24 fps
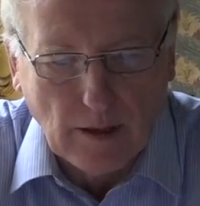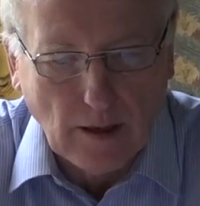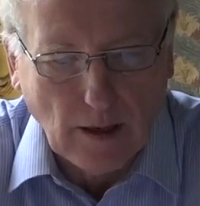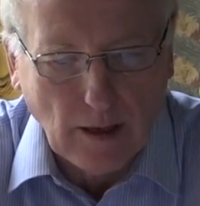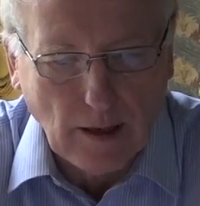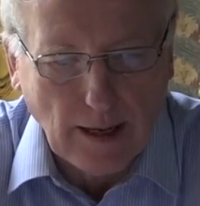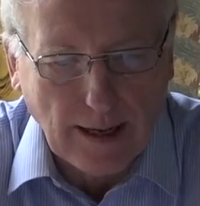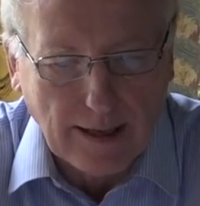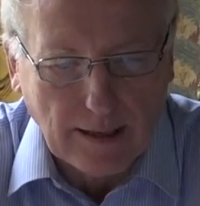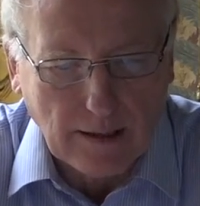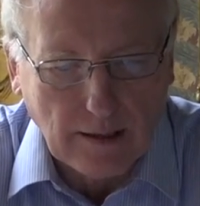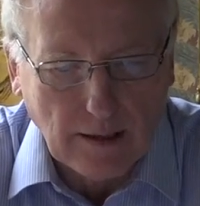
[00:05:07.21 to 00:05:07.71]
a
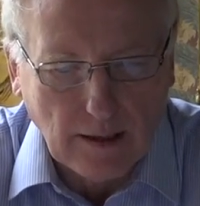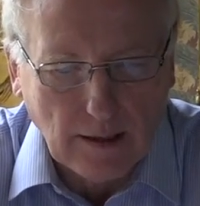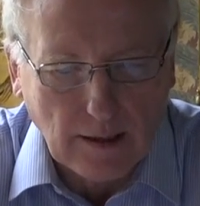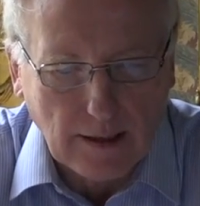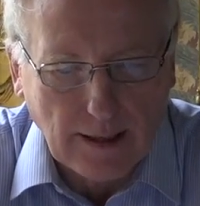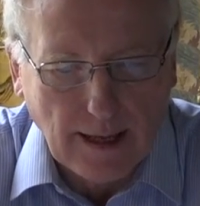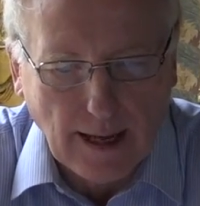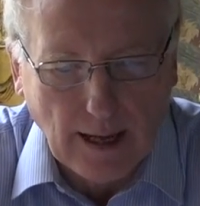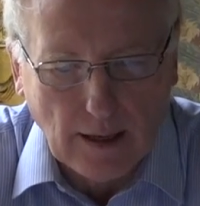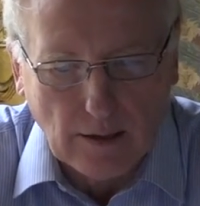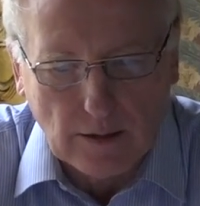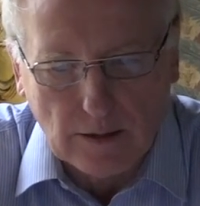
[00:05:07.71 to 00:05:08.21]
lengthy
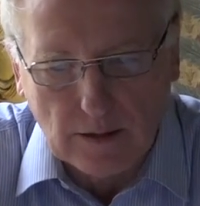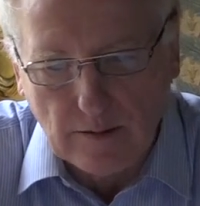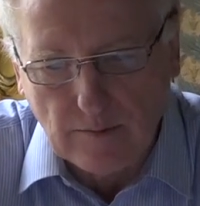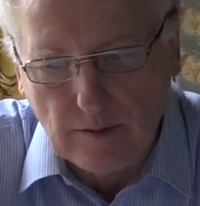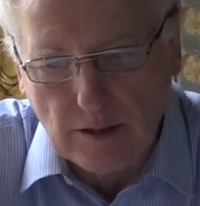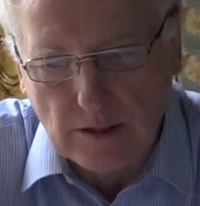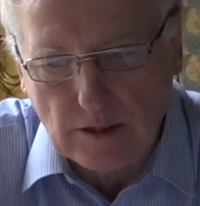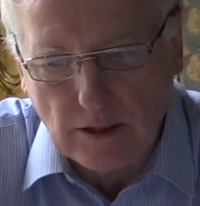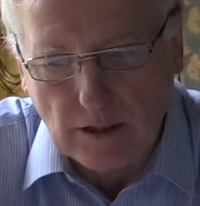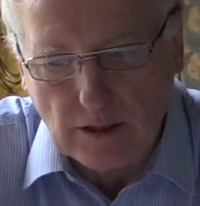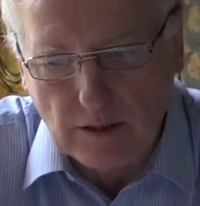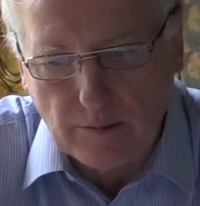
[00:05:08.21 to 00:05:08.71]
account of
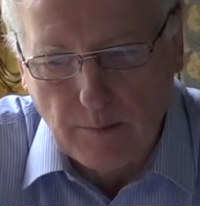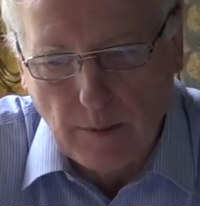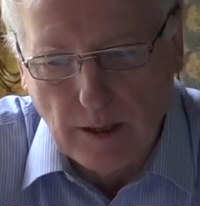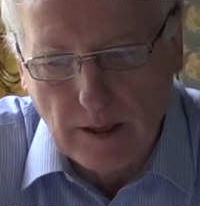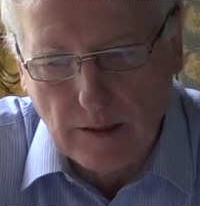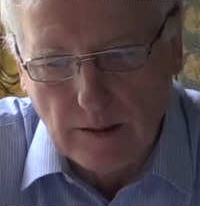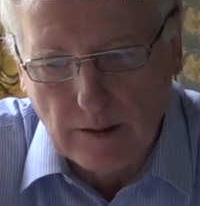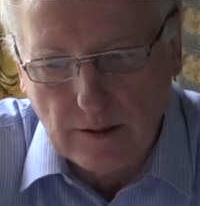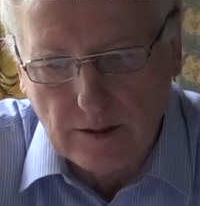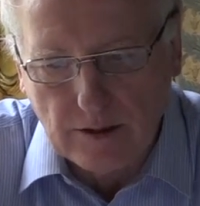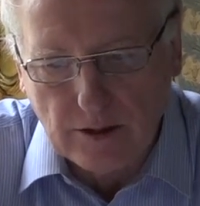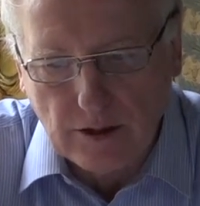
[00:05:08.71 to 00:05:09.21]
his
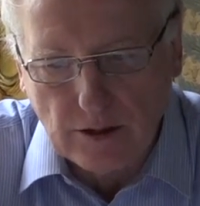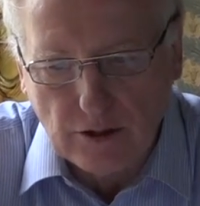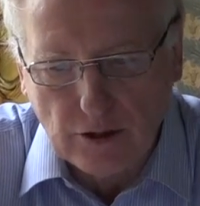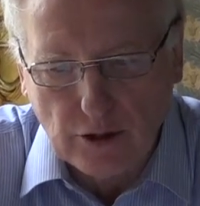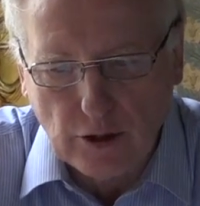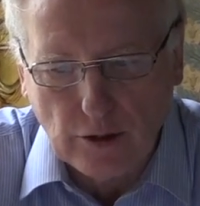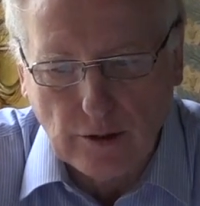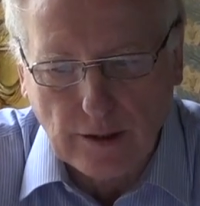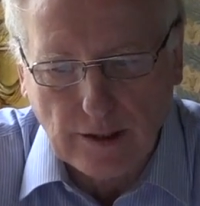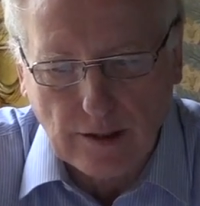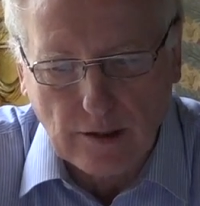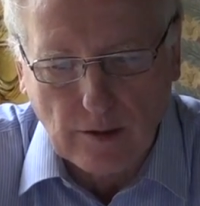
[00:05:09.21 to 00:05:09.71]
experiences
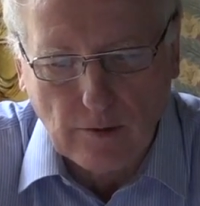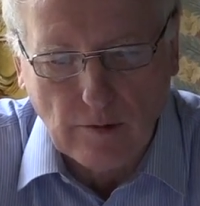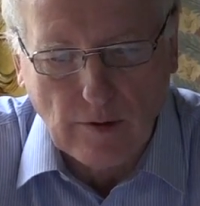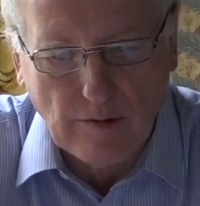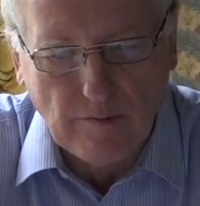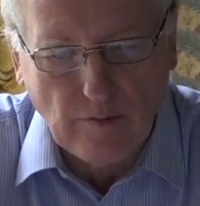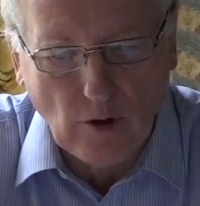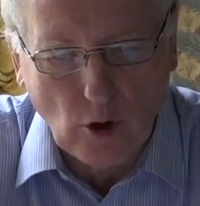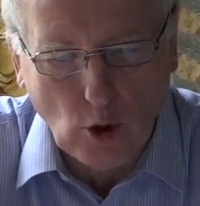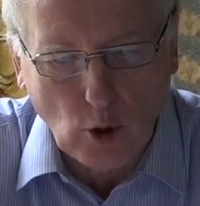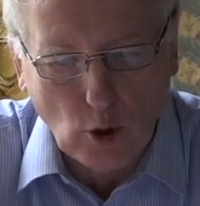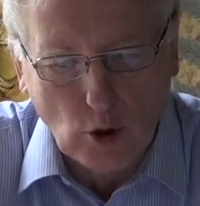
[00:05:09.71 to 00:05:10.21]
during the
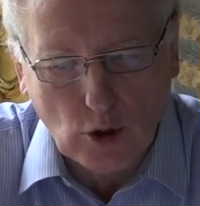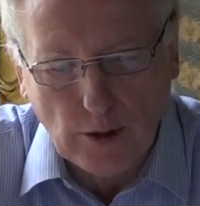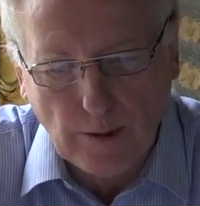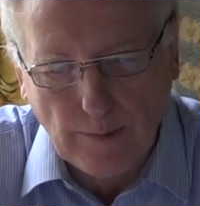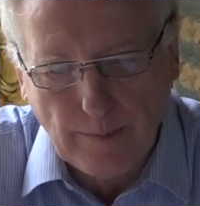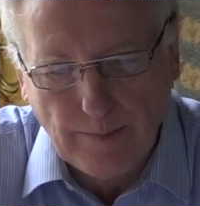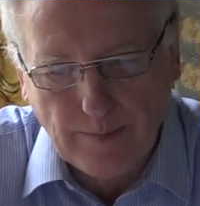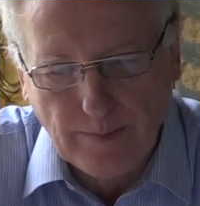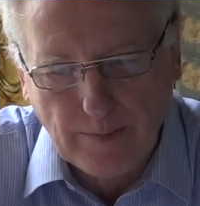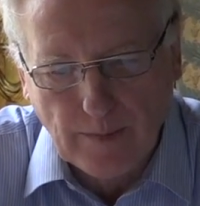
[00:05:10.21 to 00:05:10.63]
revolt.